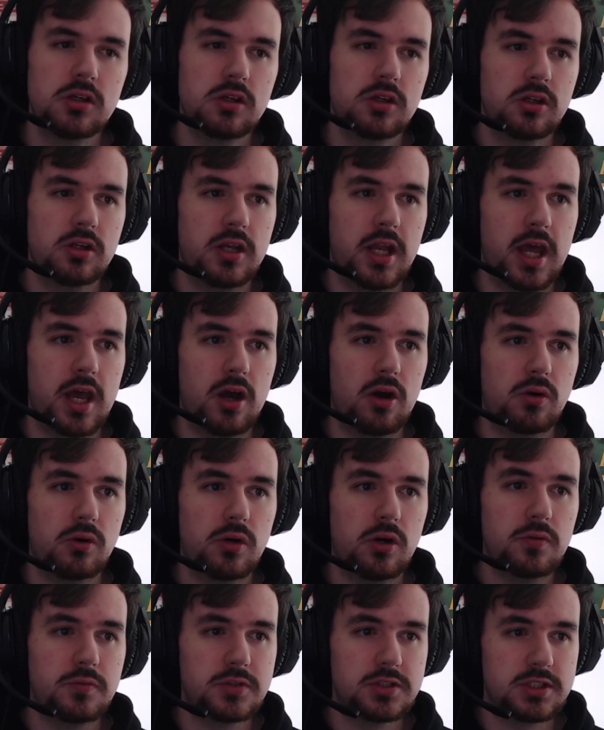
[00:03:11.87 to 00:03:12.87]
Now
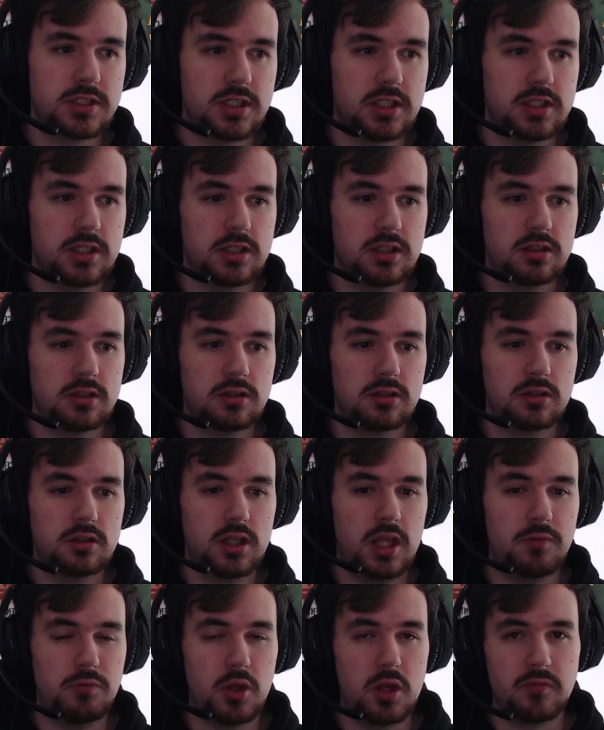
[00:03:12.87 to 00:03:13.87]
obviously
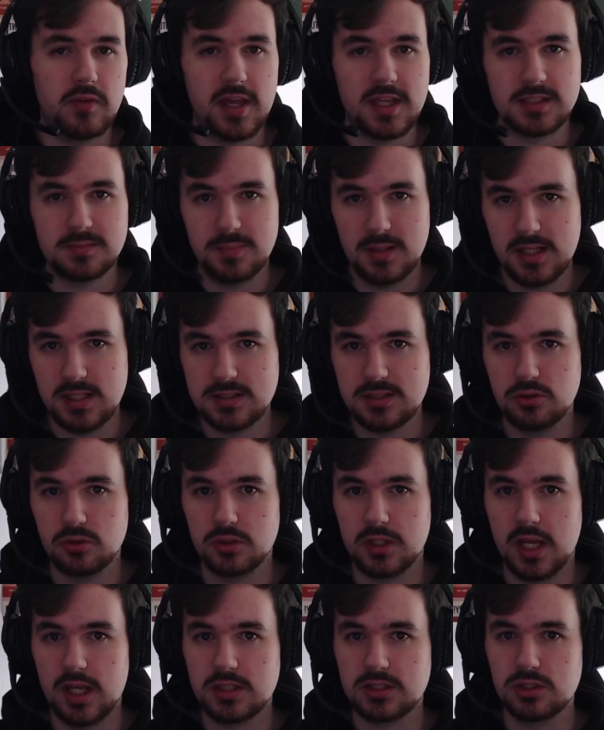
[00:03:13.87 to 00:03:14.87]
if you have SPs in your
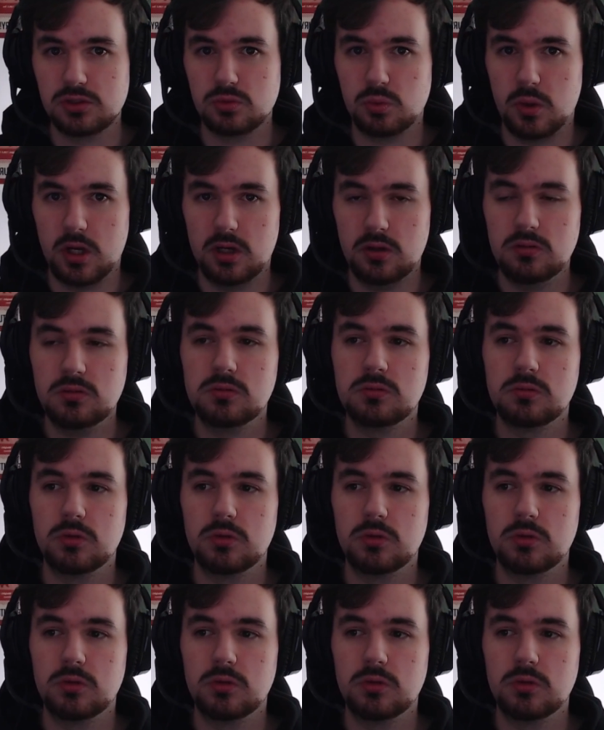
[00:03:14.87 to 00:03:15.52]
decks as well,